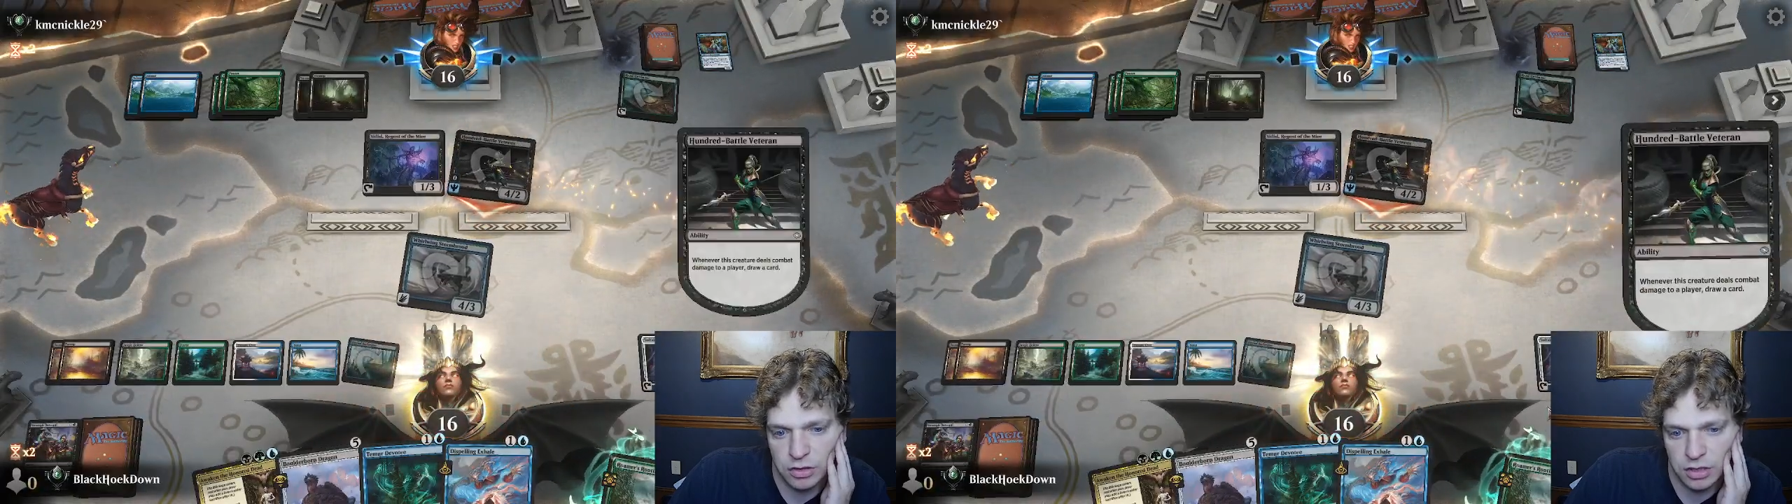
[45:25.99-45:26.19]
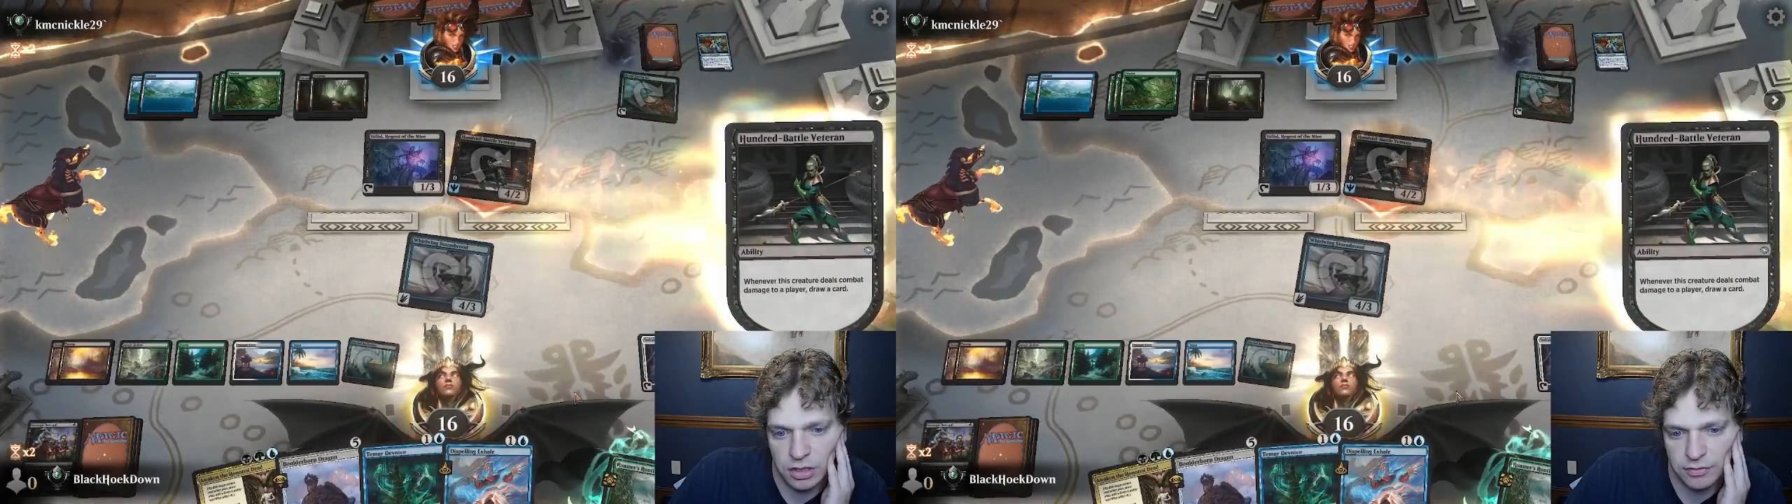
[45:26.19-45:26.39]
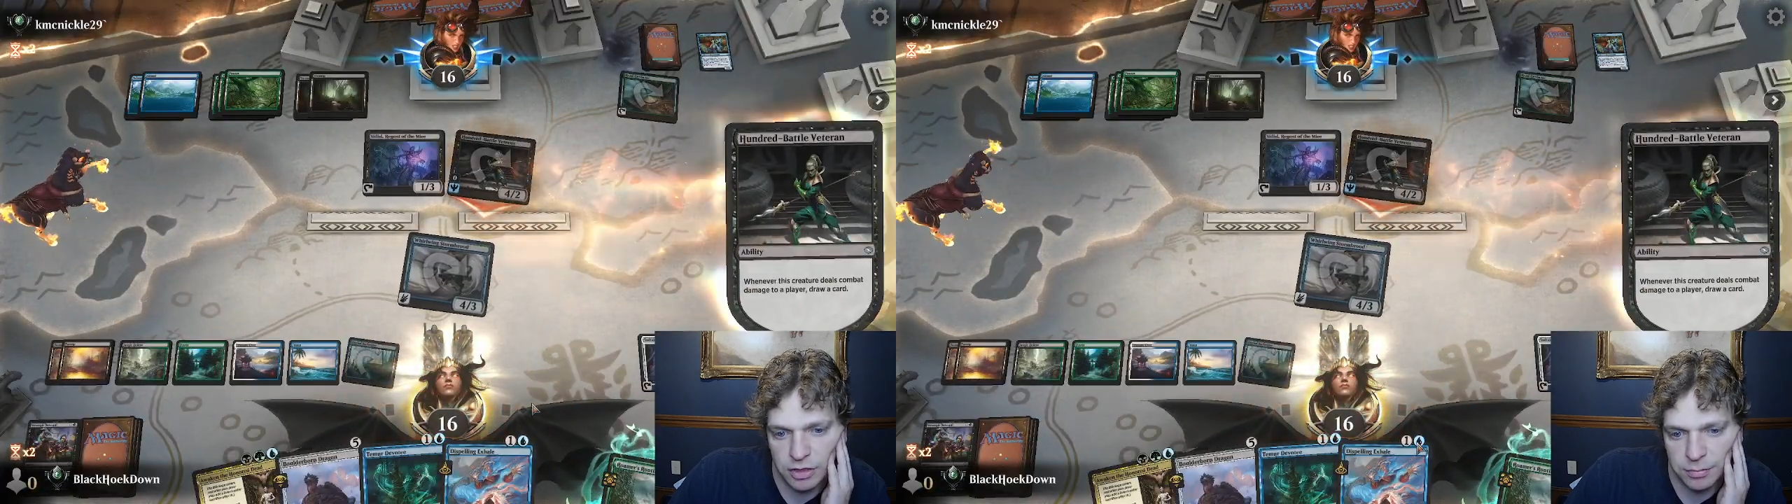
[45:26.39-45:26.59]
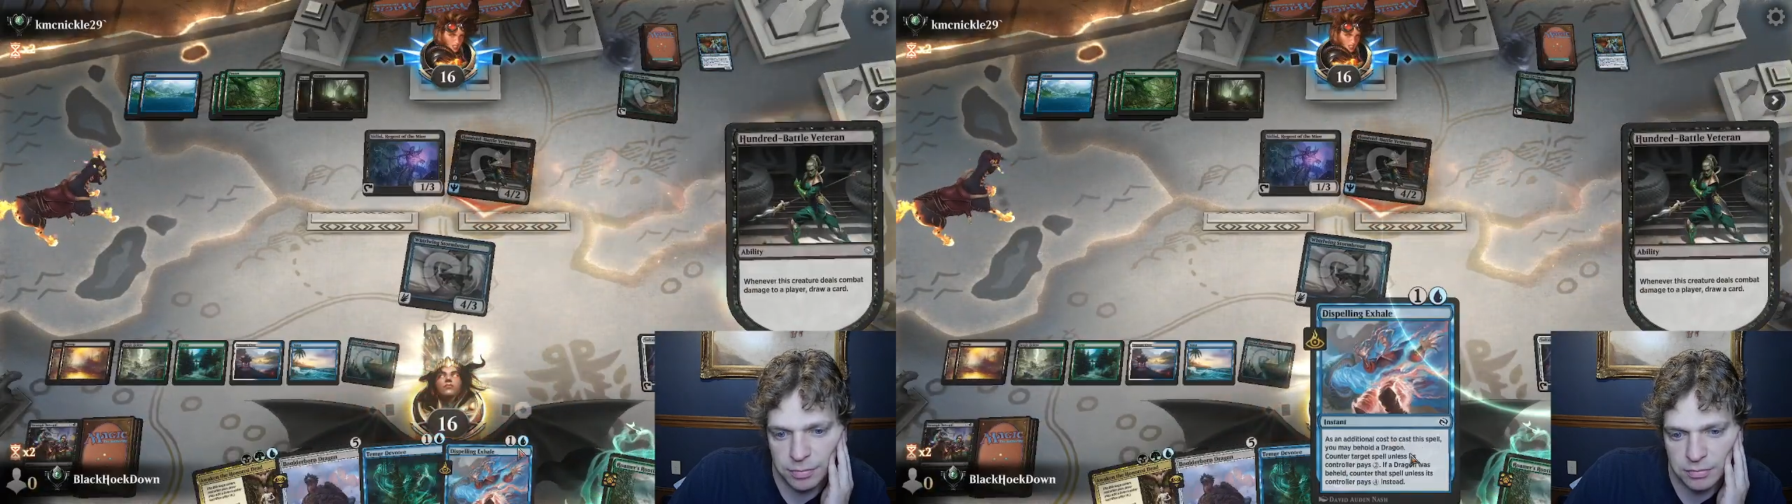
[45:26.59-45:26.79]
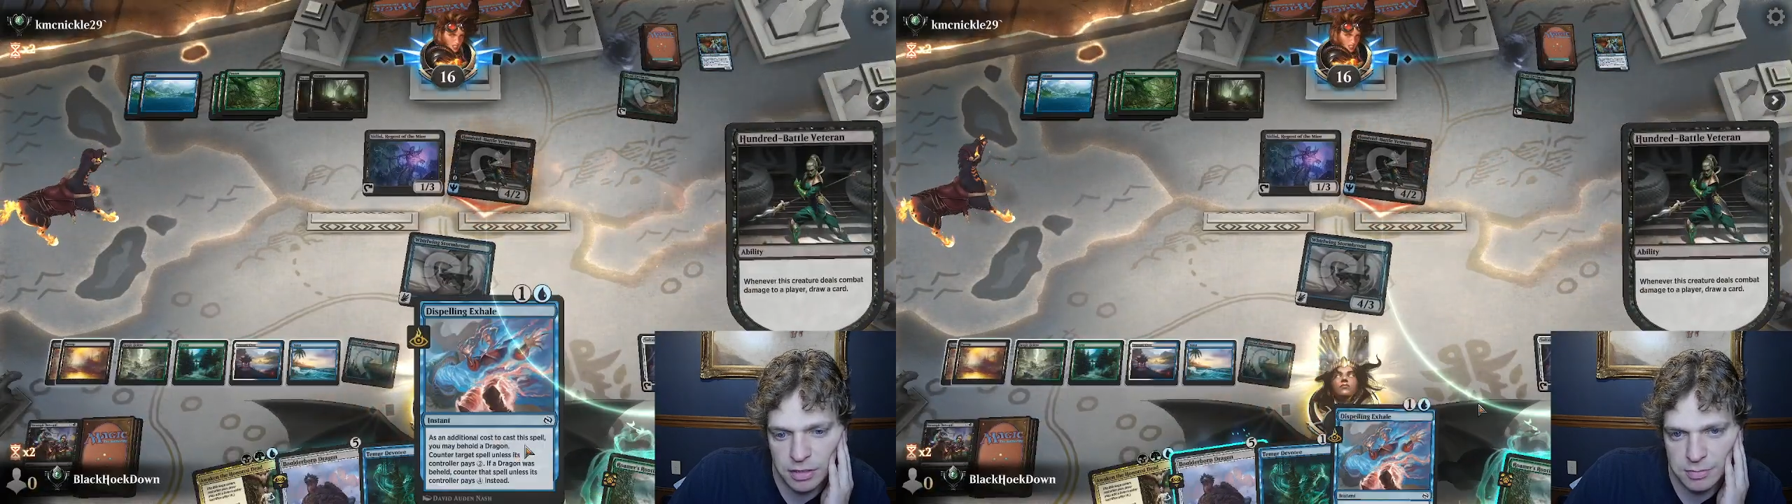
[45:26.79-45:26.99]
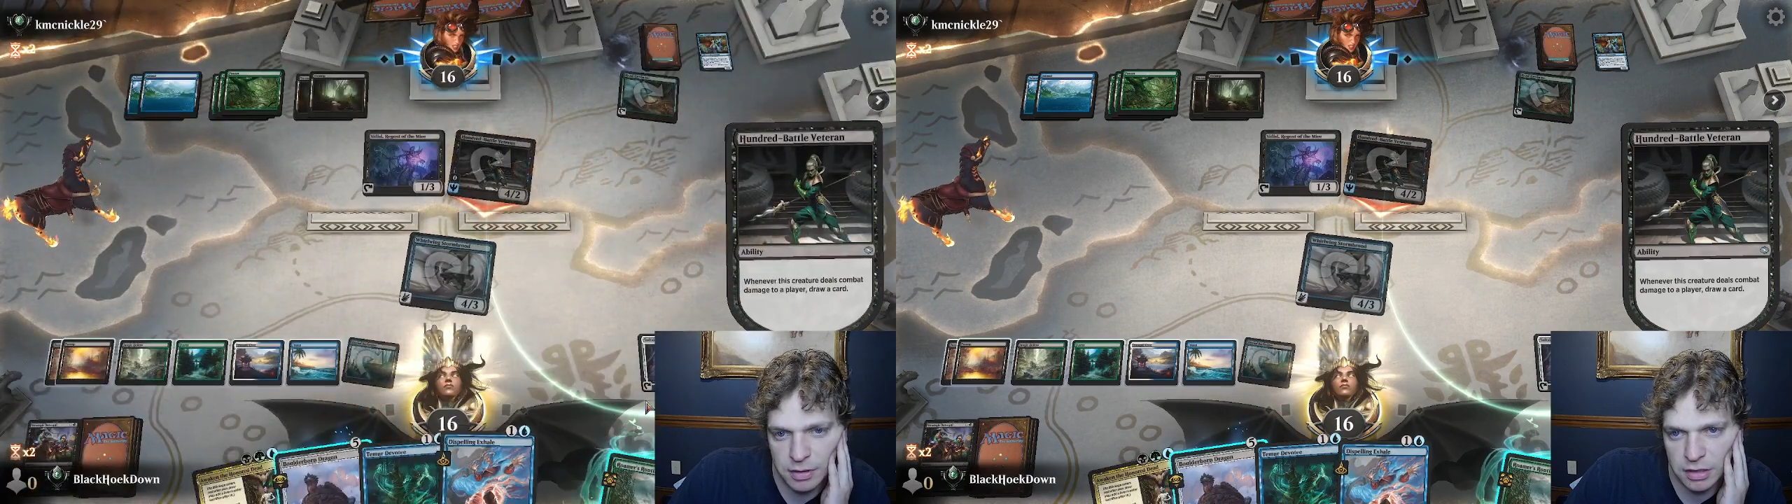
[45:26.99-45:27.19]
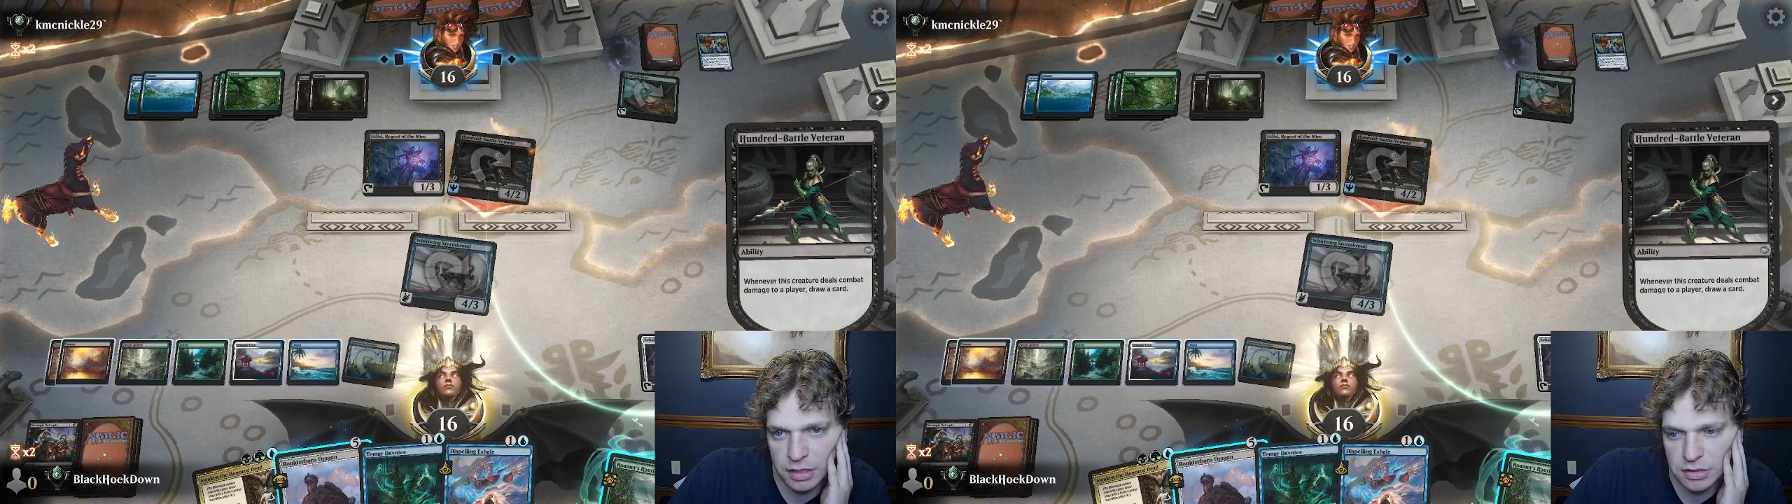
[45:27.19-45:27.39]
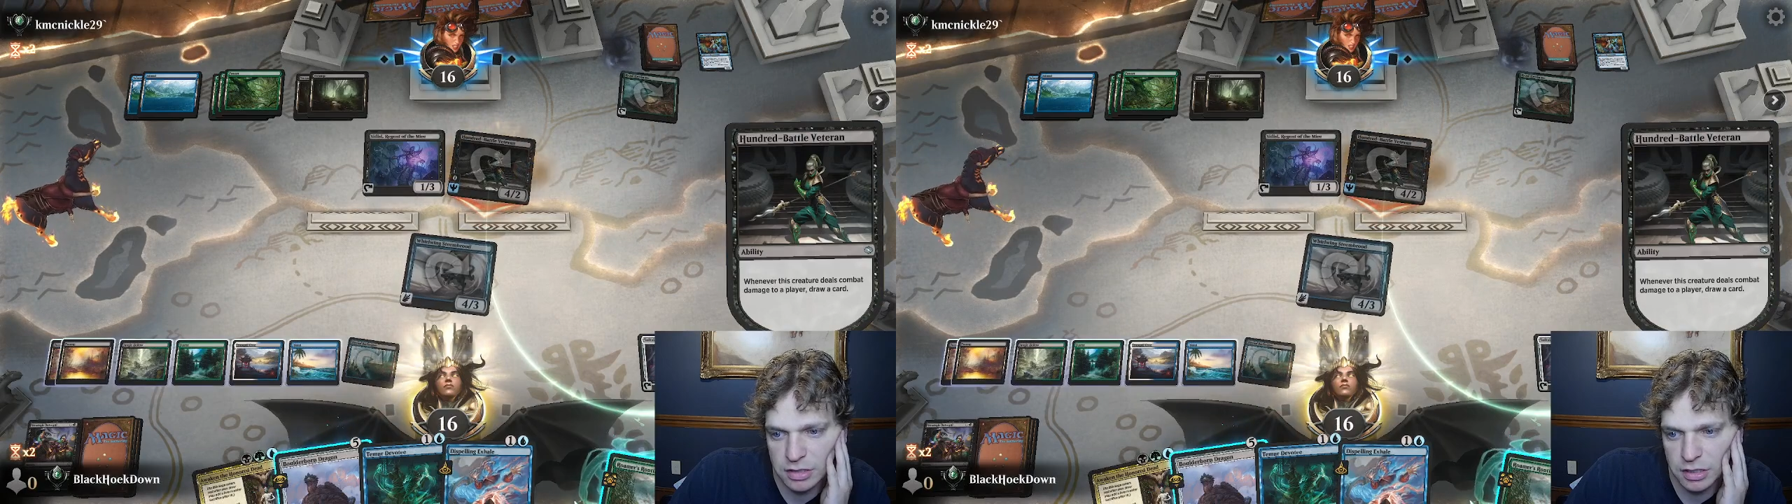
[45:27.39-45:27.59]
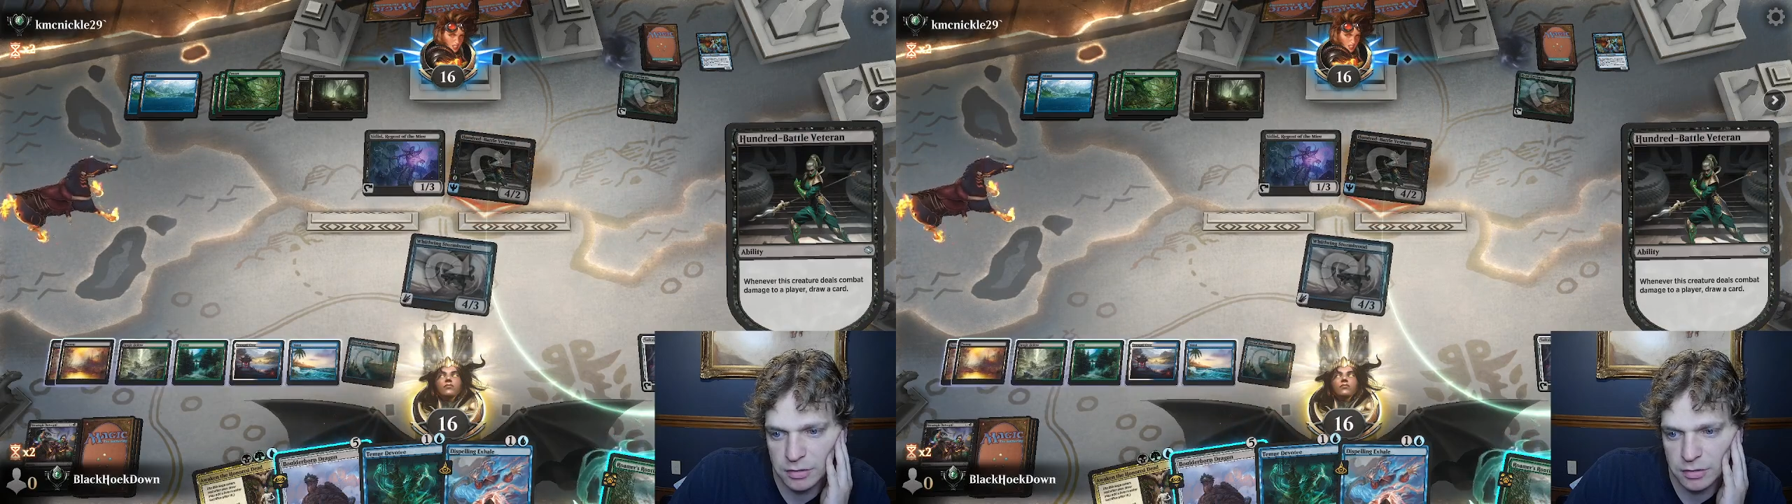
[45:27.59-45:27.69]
and left up Dispelling and Exhale.